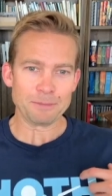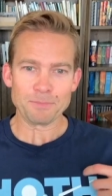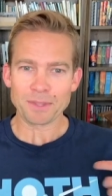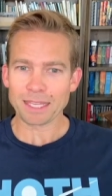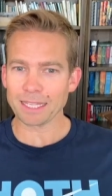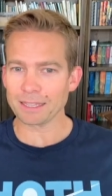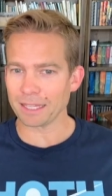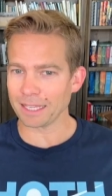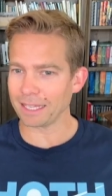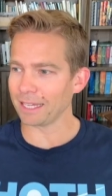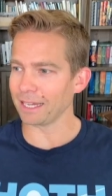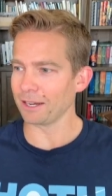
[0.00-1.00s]

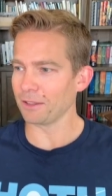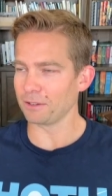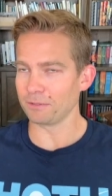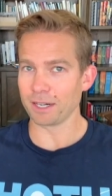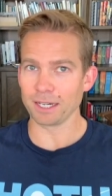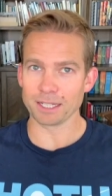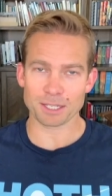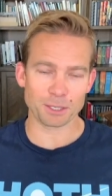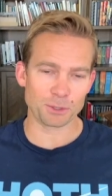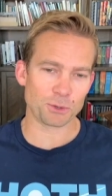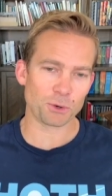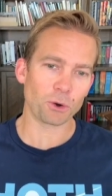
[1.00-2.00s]
healing and other various
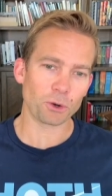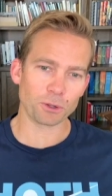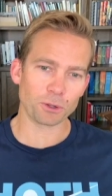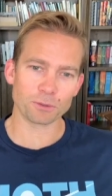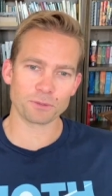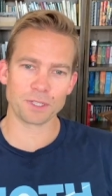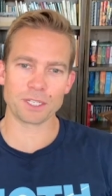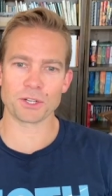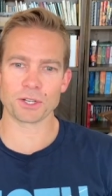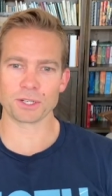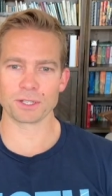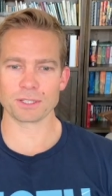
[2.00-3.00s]
control
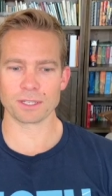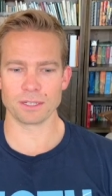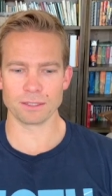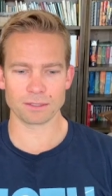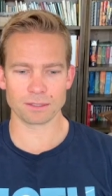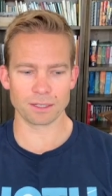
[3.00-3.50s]
features and,